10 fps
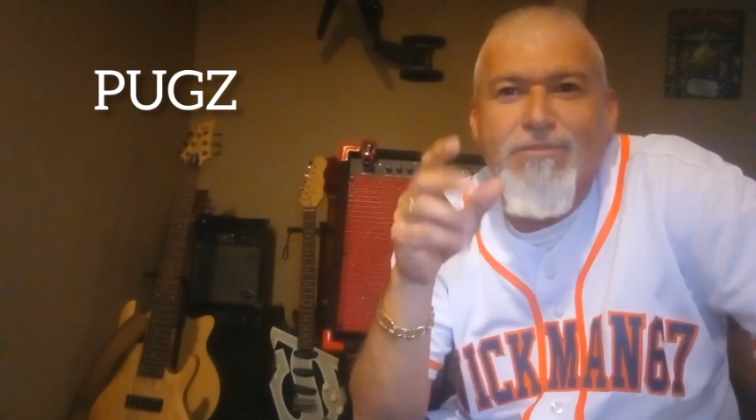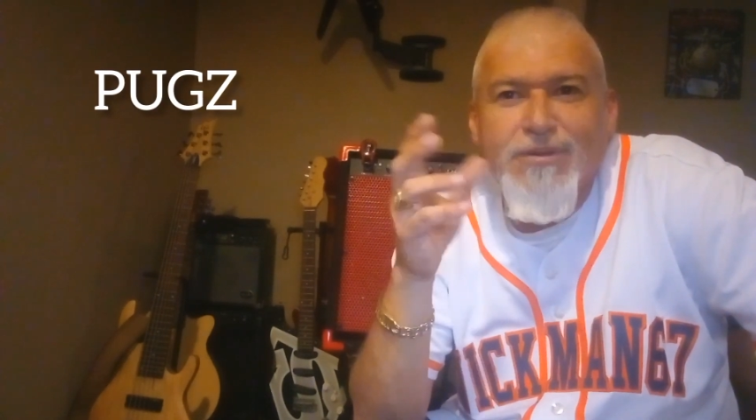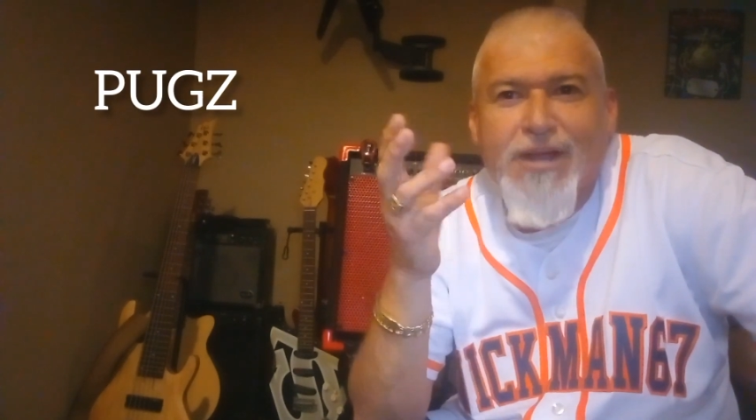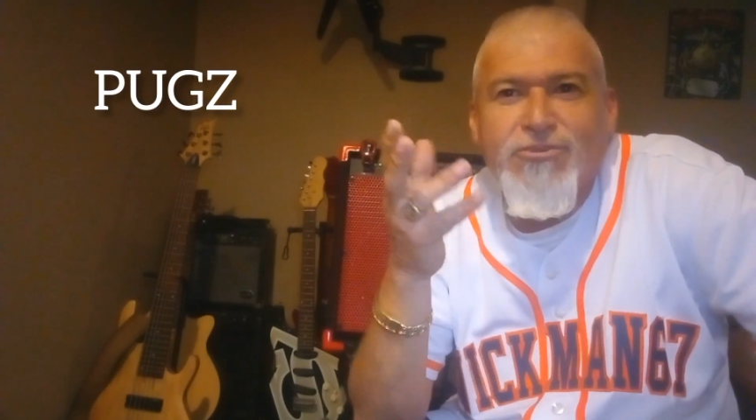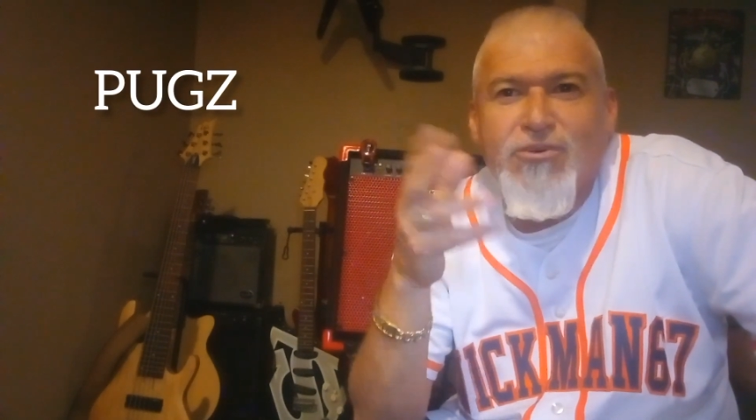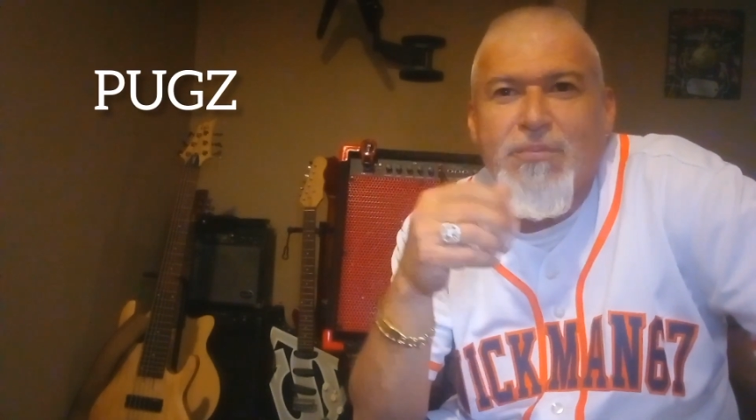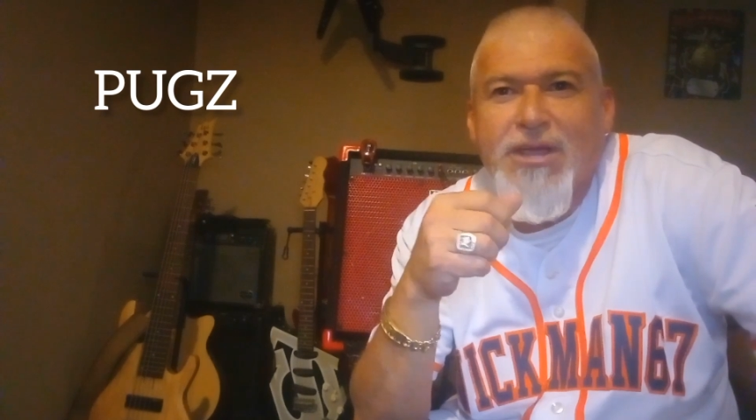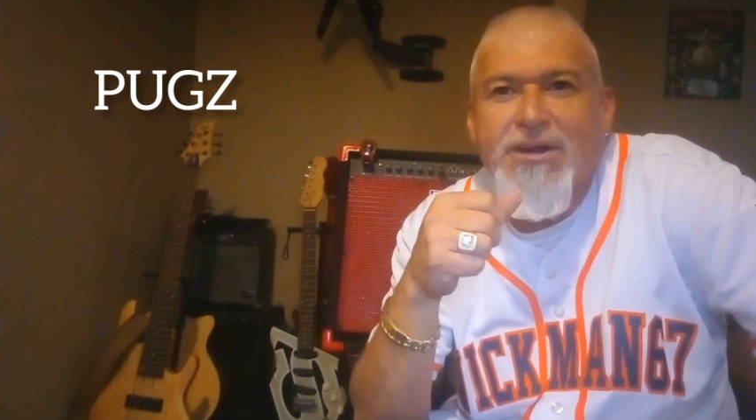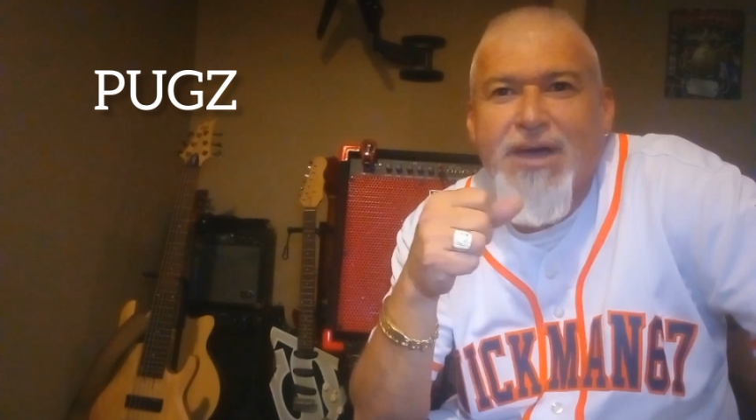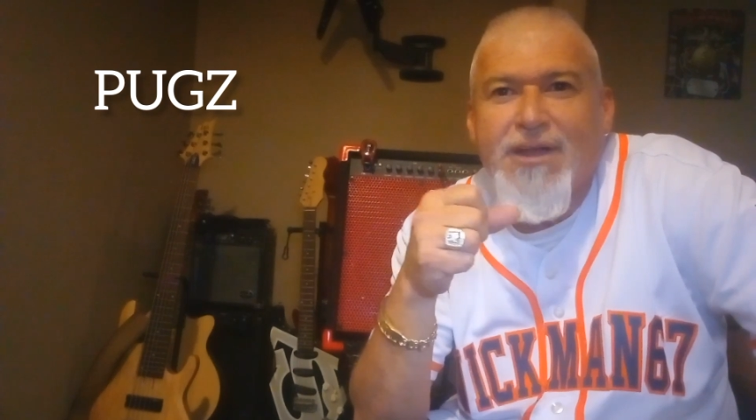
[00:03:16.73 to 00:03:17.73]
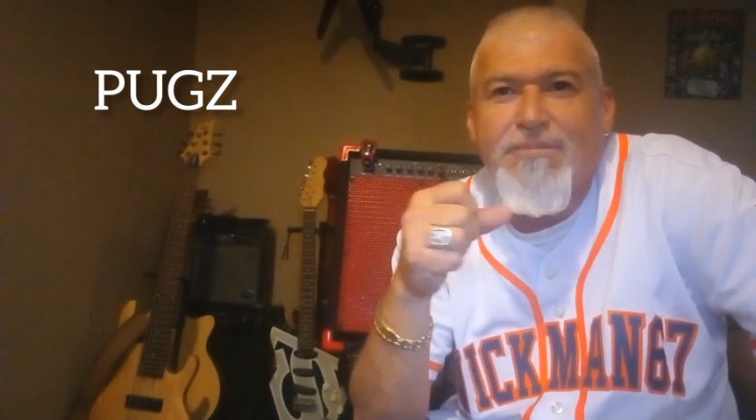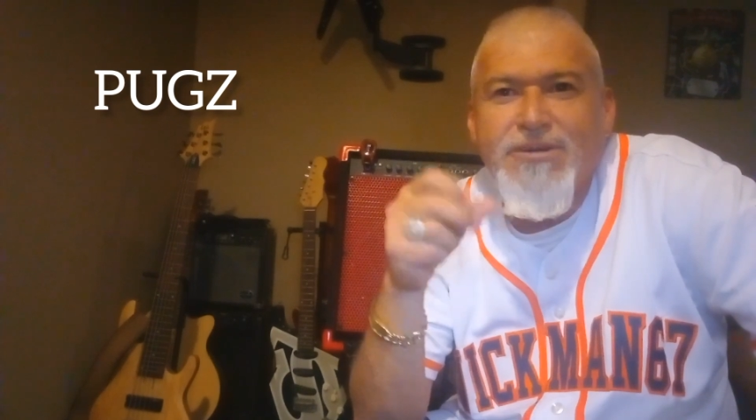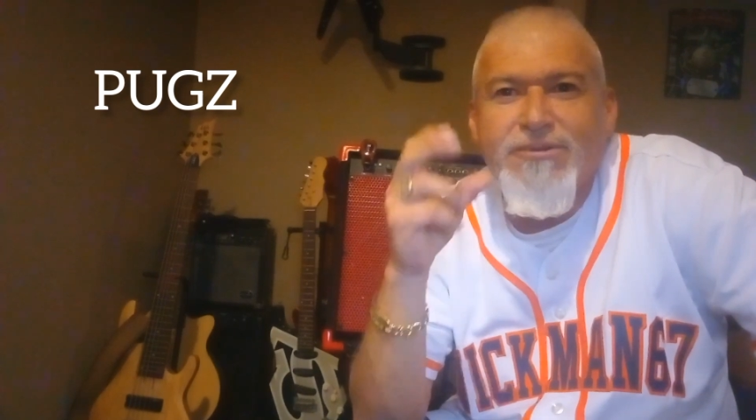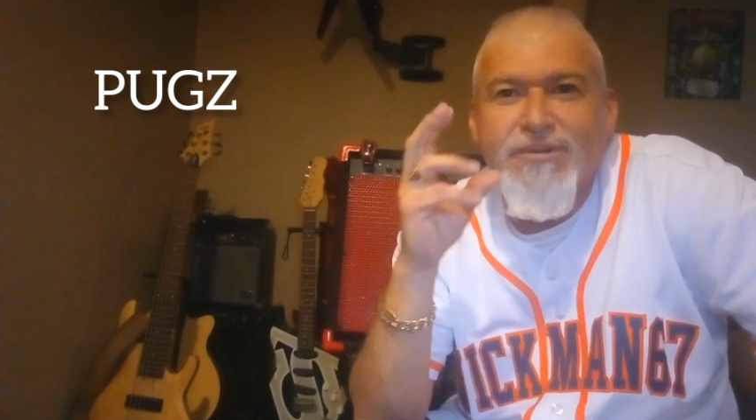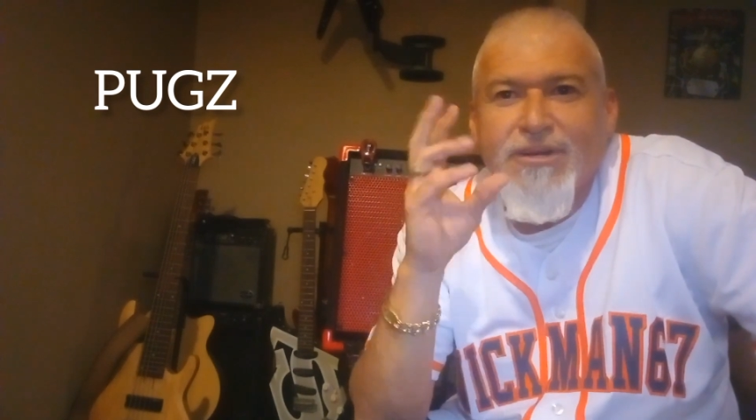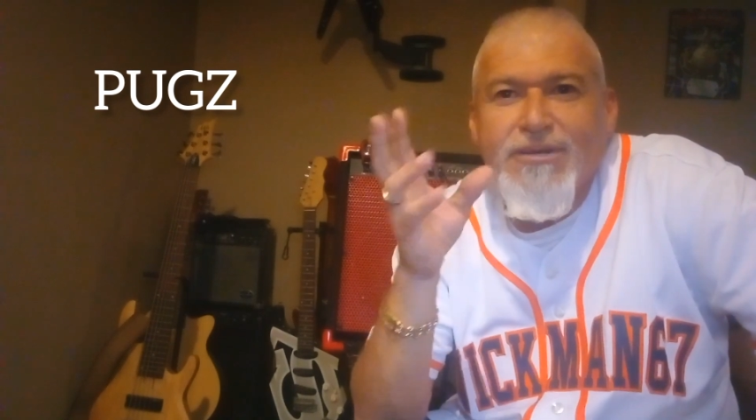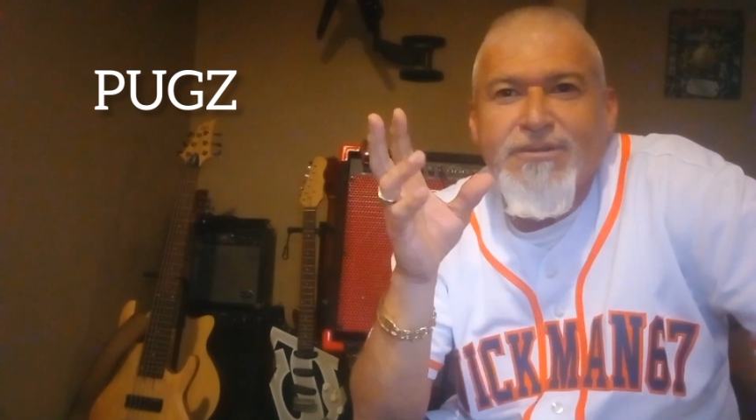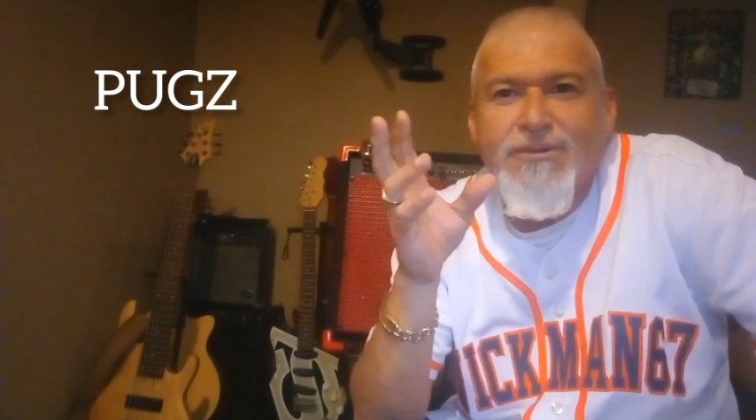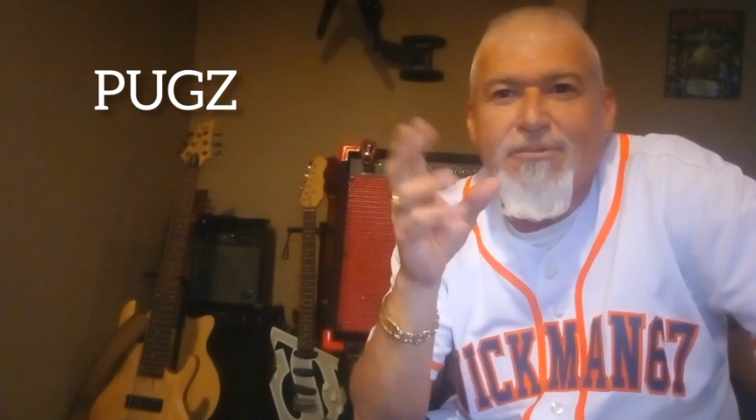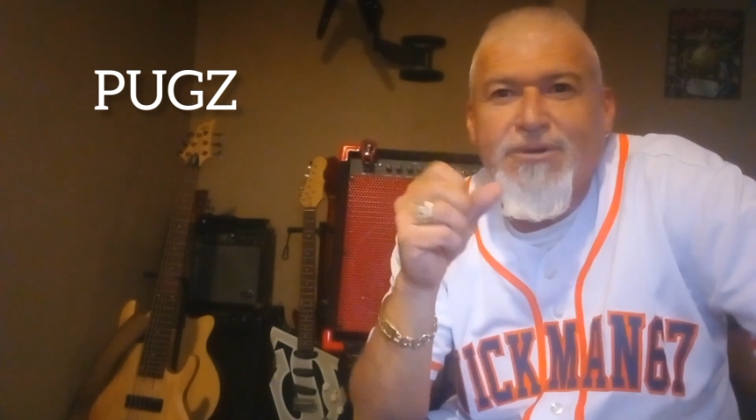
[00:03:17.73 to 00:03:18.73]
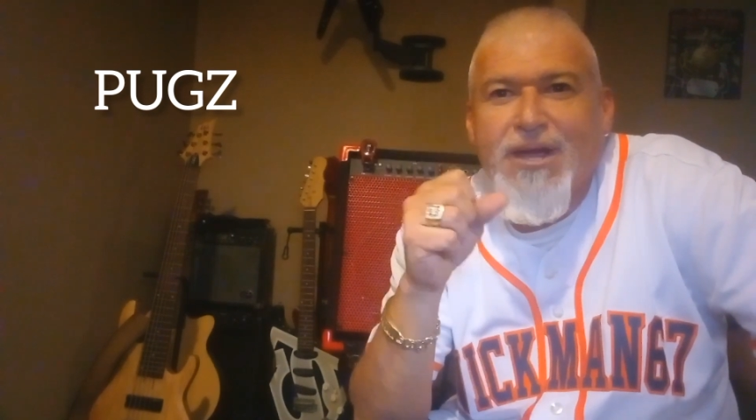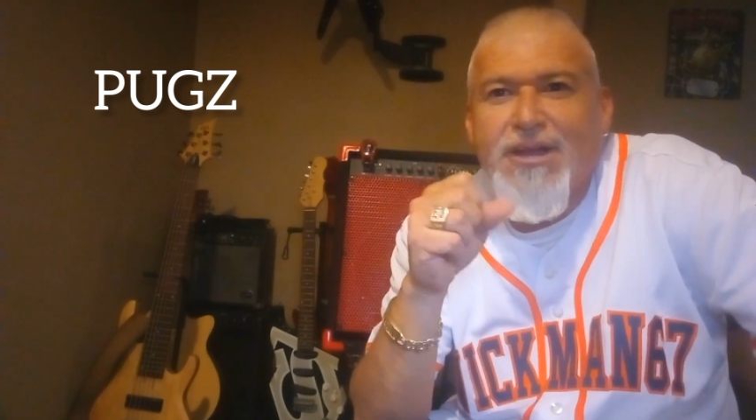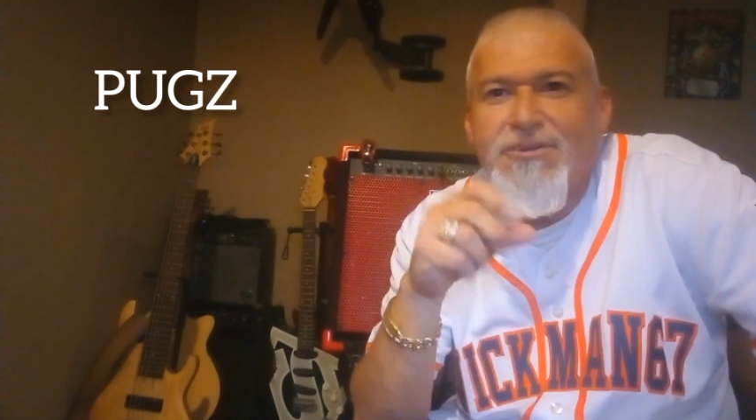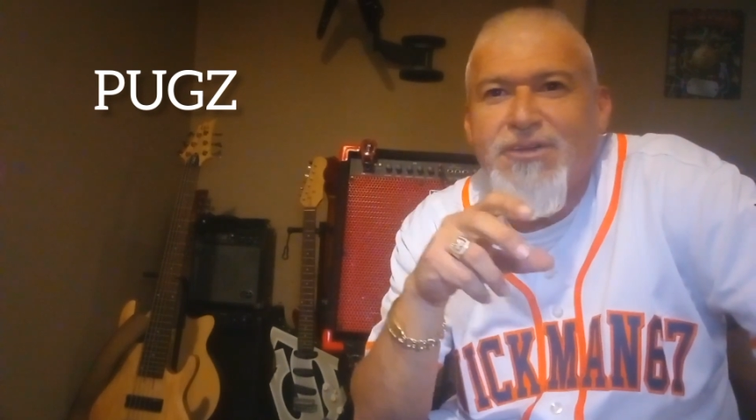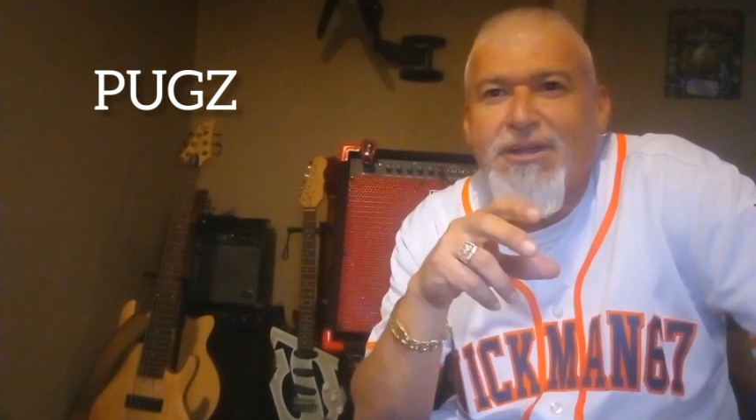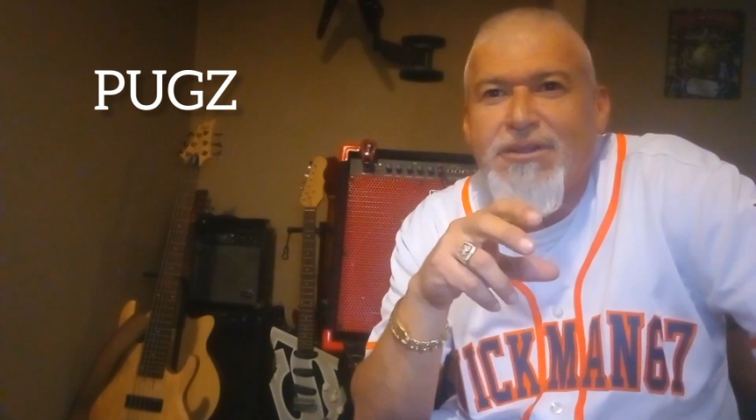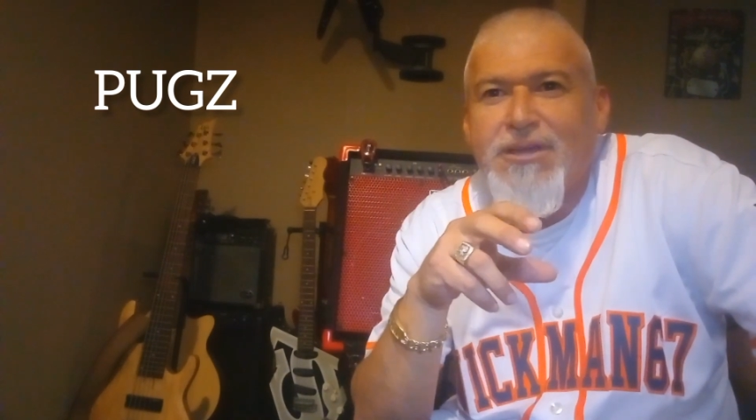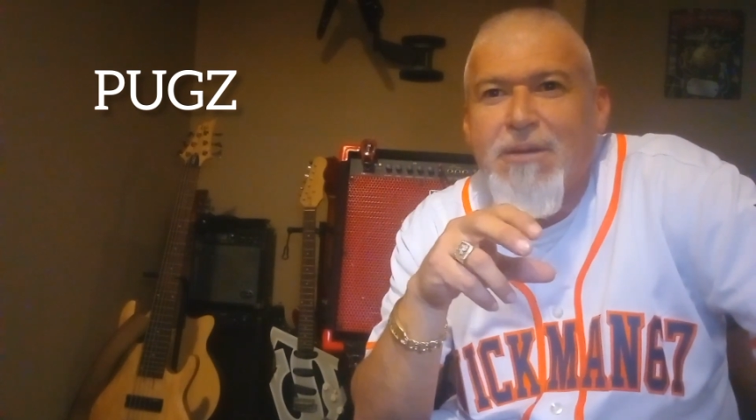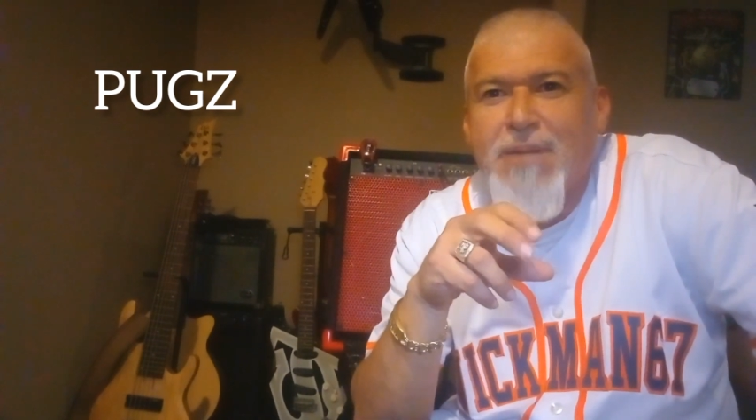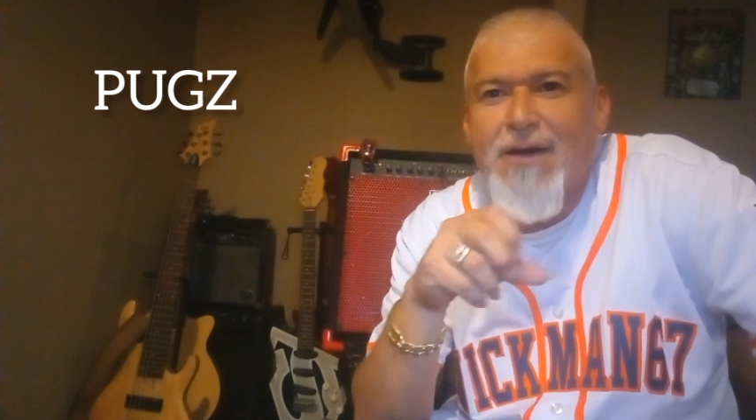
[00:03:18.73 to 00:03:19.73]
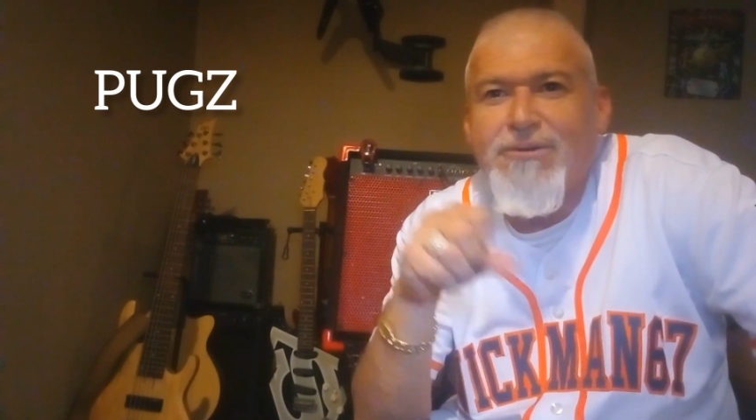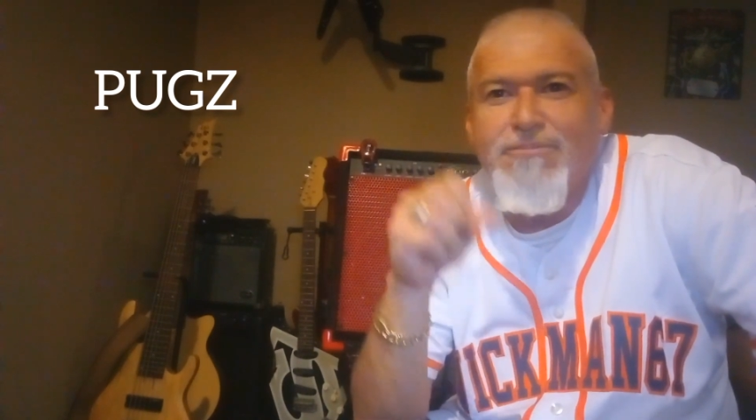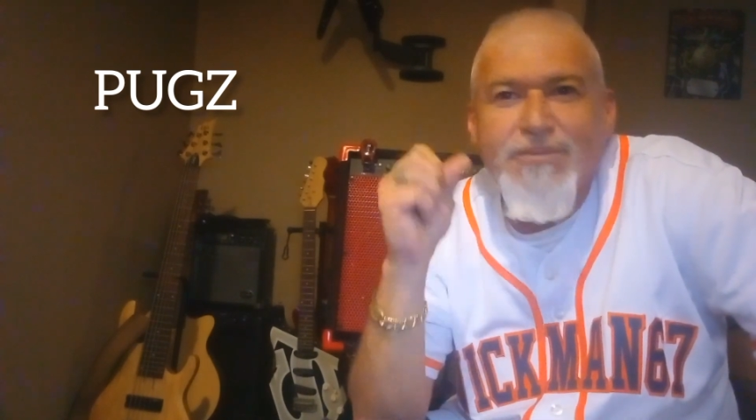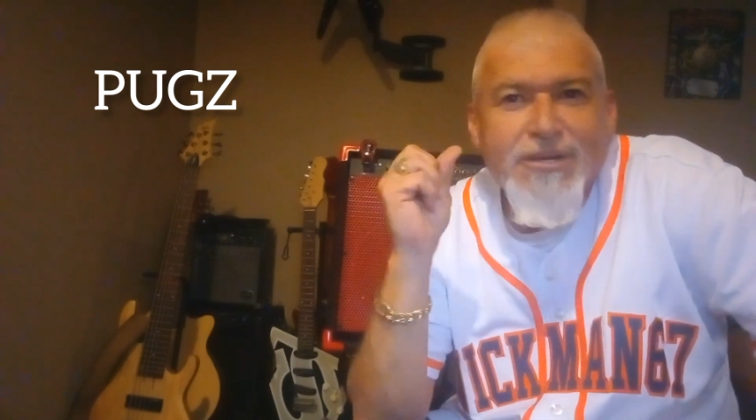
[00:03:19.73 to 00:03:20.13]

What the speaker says: Like to remain anonymous, but we're not going to say anything about him.